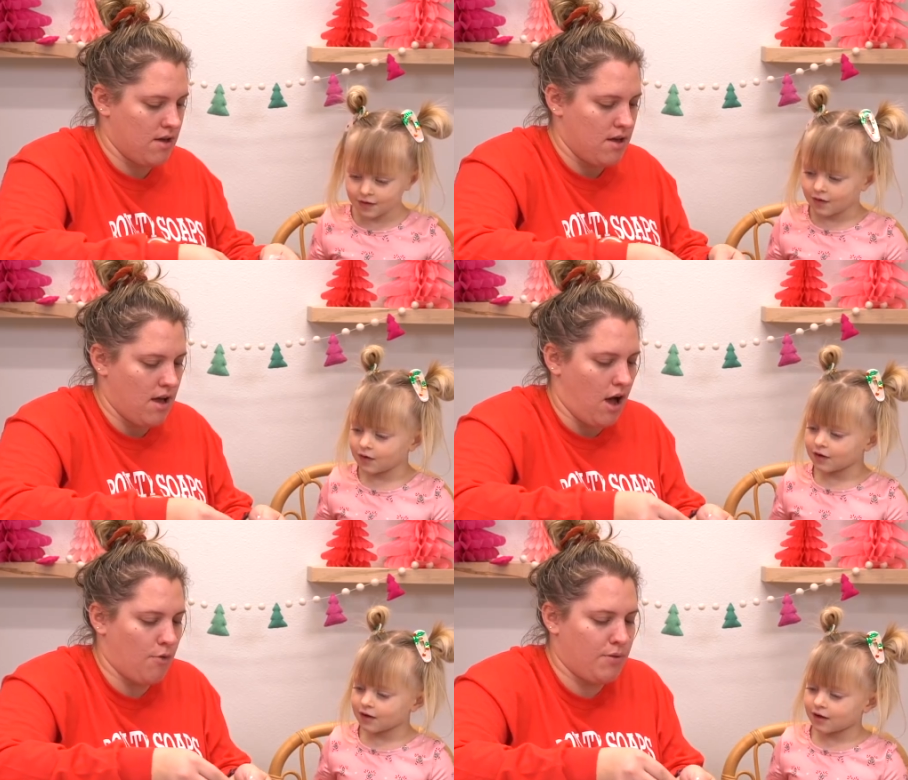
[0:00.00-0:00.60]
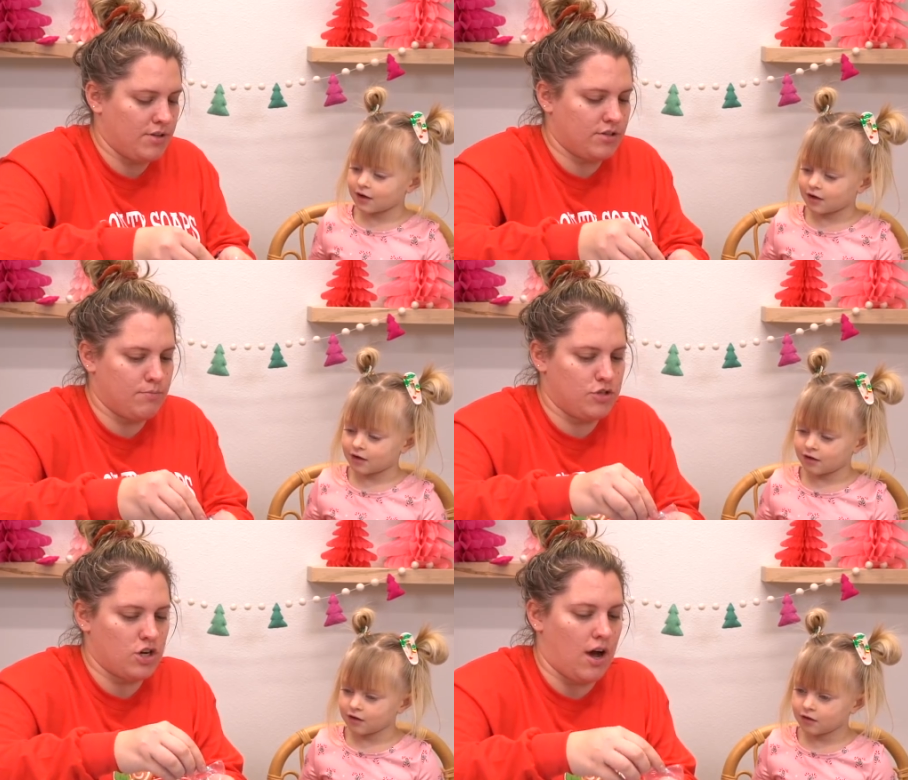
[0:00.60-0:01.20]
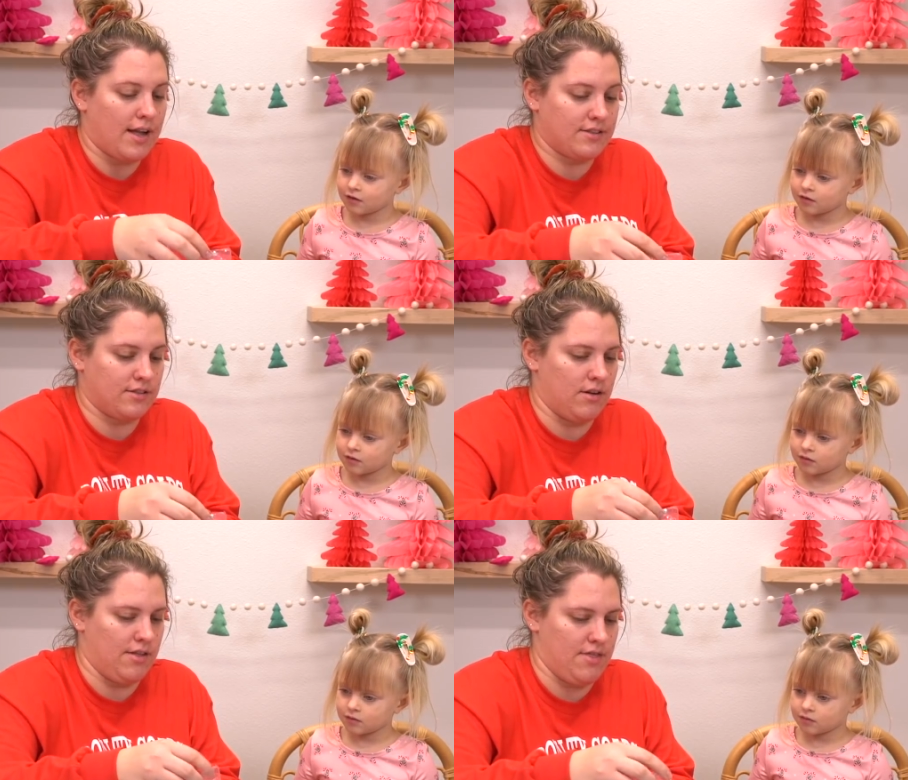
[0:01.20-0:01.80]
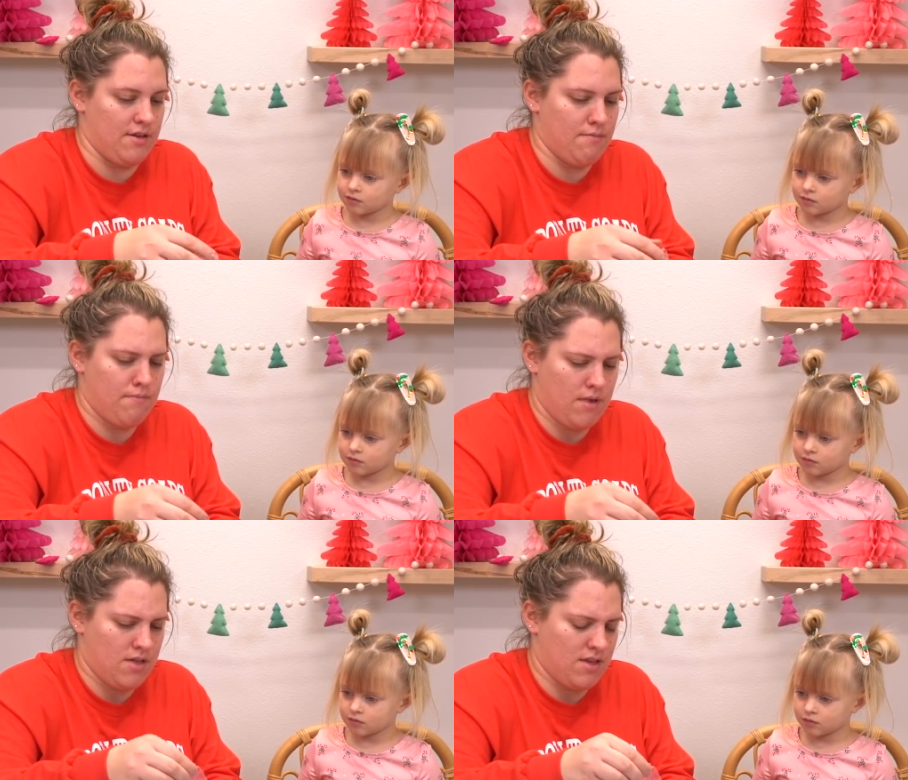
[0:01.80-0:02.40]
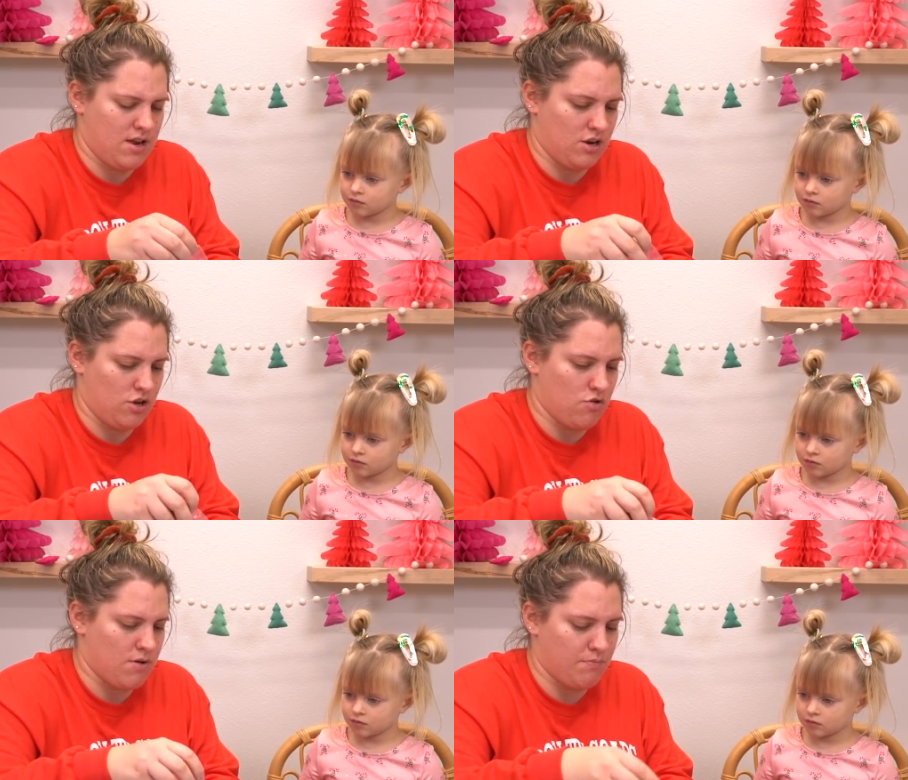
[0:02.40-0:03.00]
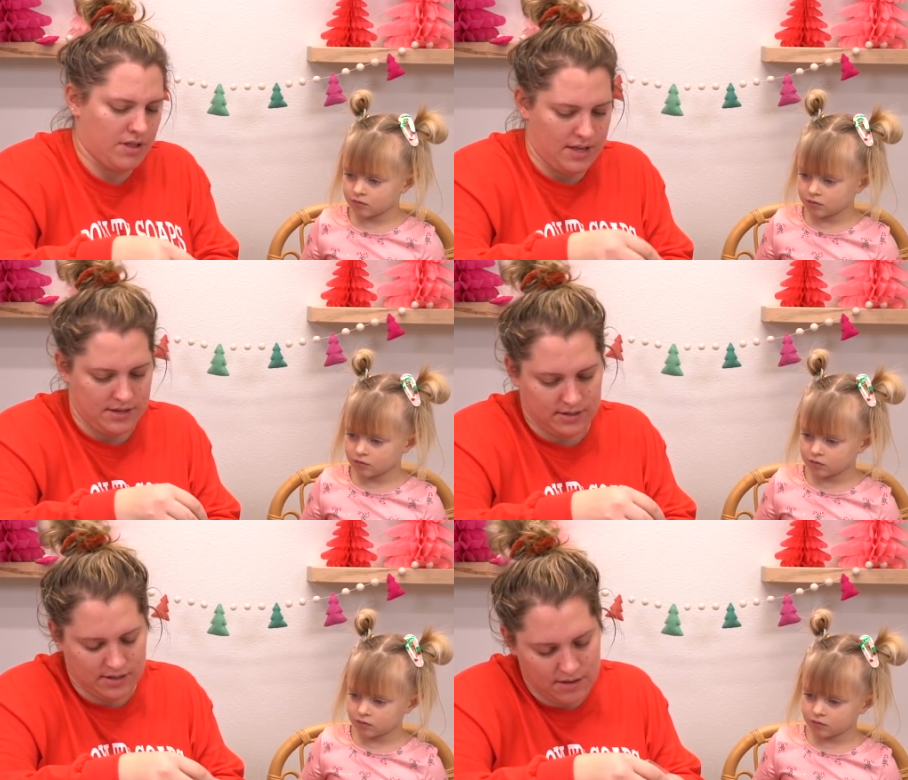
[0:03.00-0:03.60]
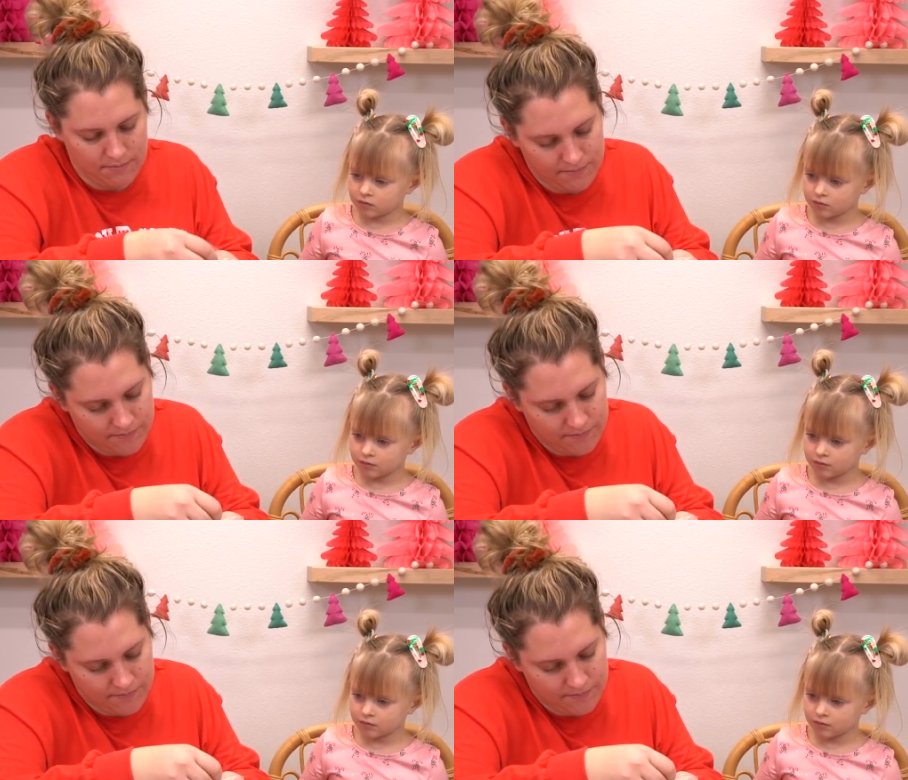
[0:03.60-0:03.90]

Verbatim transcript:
Speaker 1: Okay. I'll put some dots on them and then you can place them.